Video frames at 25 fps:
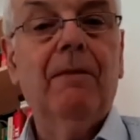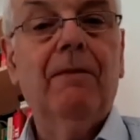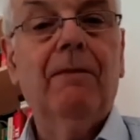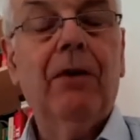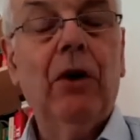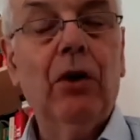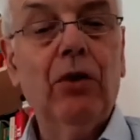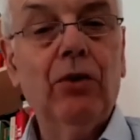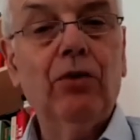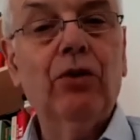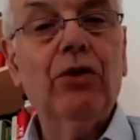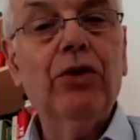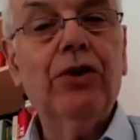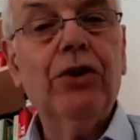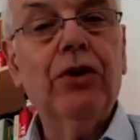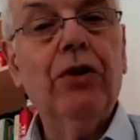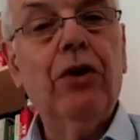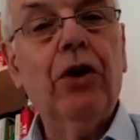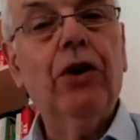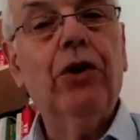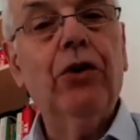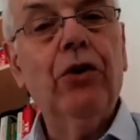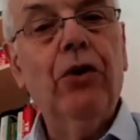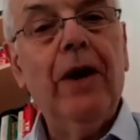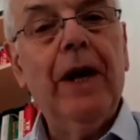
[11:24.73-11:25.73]
for those
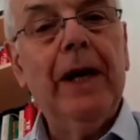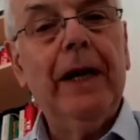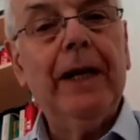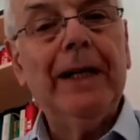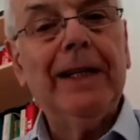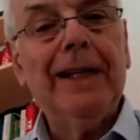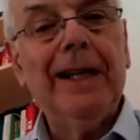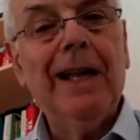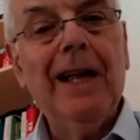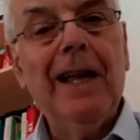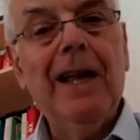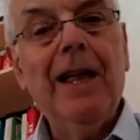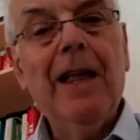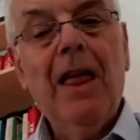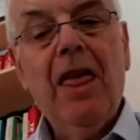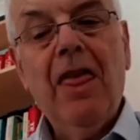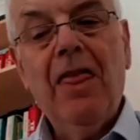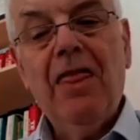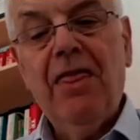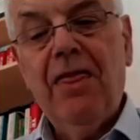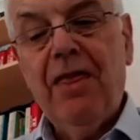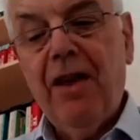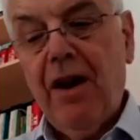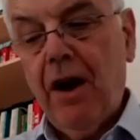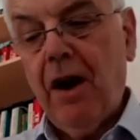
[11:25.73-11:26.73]
who are doing it
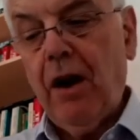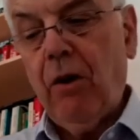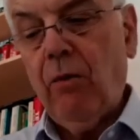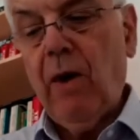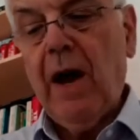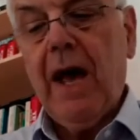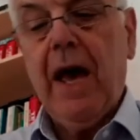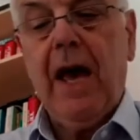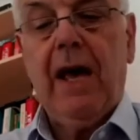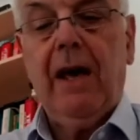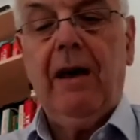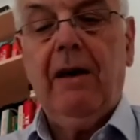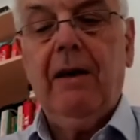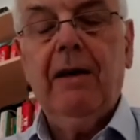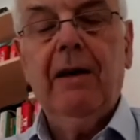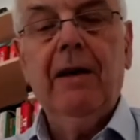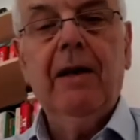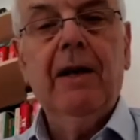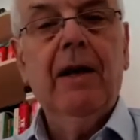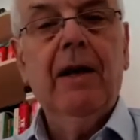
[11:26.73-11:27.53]
their way,